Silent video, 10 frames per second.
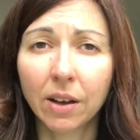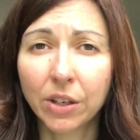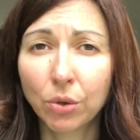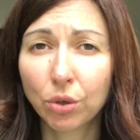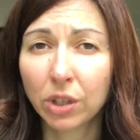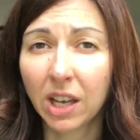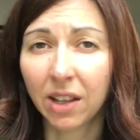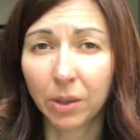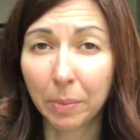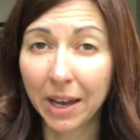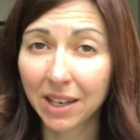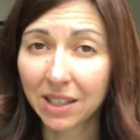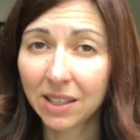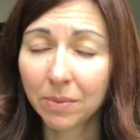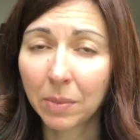usually other
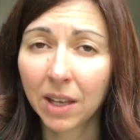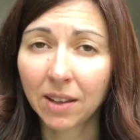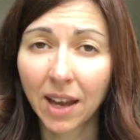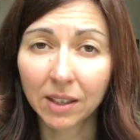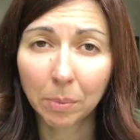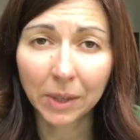pests may attack the